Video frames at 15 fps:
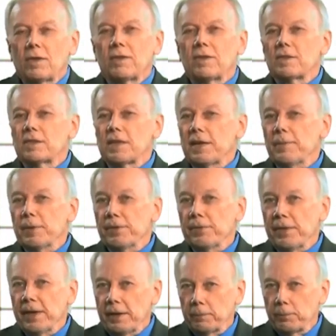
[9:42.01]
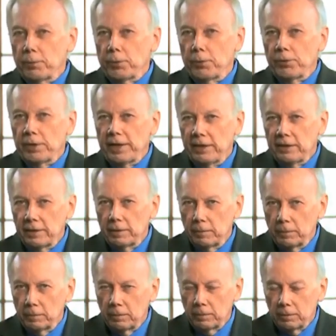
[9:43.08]
The statement that
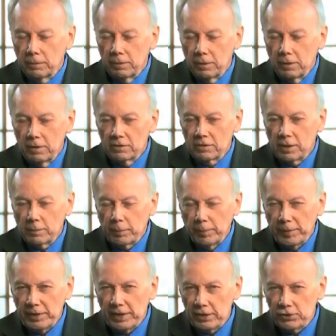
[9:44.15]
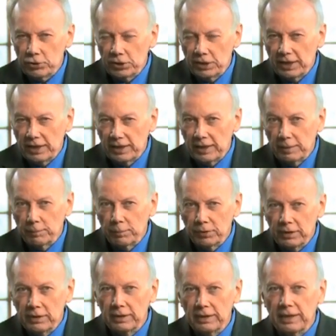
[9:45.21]
Protandim supplementation can
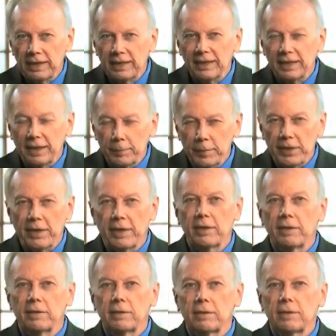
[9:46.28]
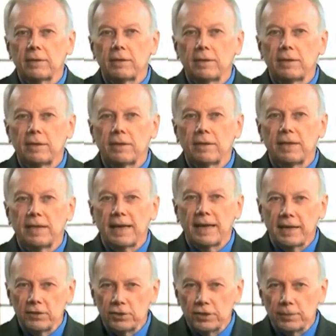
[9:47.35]
completely eliminate the
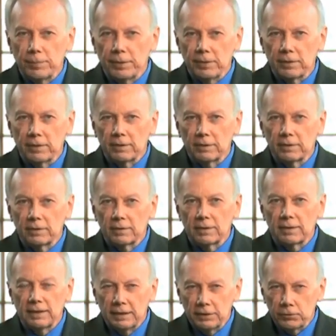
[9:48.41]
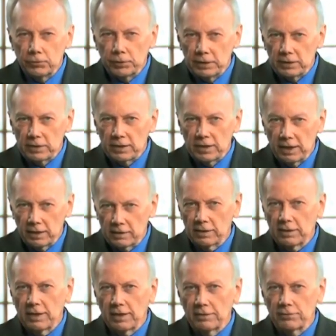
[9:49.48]
age dependent increase in
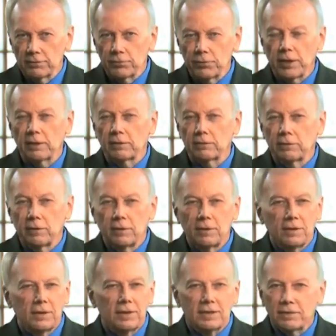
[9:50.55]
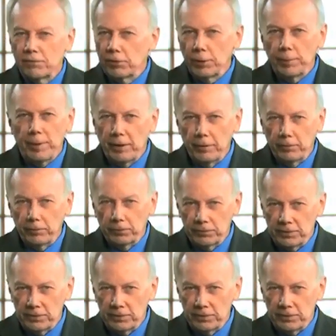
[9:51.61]
oxidative stress is a very powerful